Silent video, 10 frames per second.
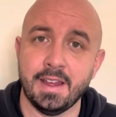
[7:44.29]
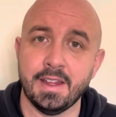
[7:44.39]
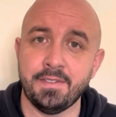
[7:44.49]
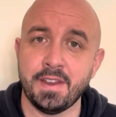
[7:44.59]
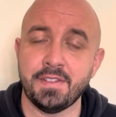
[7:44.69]

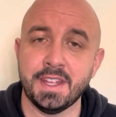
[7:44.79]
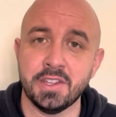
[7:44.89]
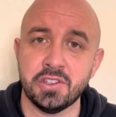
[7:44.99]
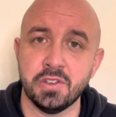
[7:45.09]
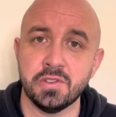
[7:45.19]
If you have any
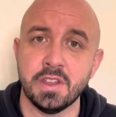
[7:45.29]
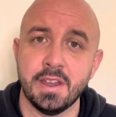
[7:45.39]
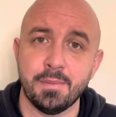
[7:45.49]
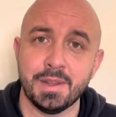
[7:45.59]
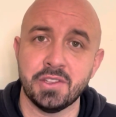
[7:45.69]
issues,
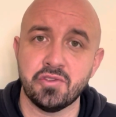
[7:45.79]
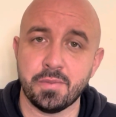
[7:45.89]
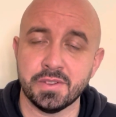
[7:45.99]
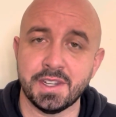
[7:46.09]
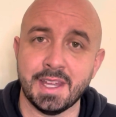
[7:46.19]
please drop
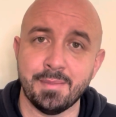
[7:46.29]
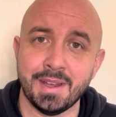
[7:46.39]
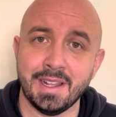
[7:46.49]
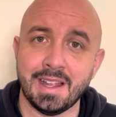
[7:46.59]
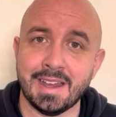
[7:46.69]
us an
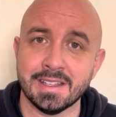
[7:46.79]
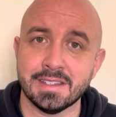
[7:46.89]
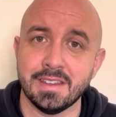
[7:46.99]
email at